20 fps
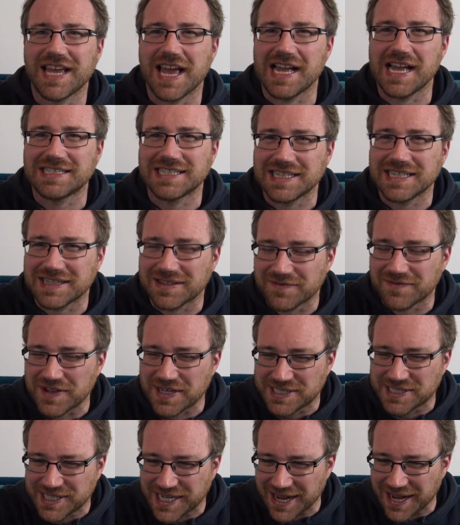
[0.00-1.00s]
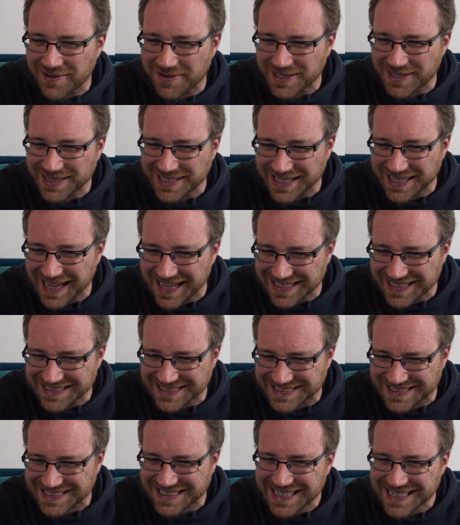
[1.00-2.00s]
edit the video at the end
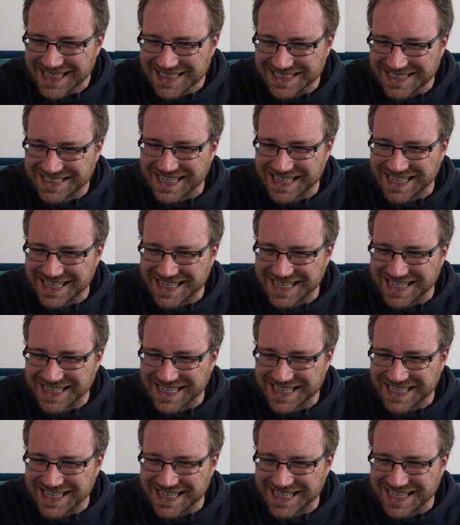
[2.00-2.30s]
to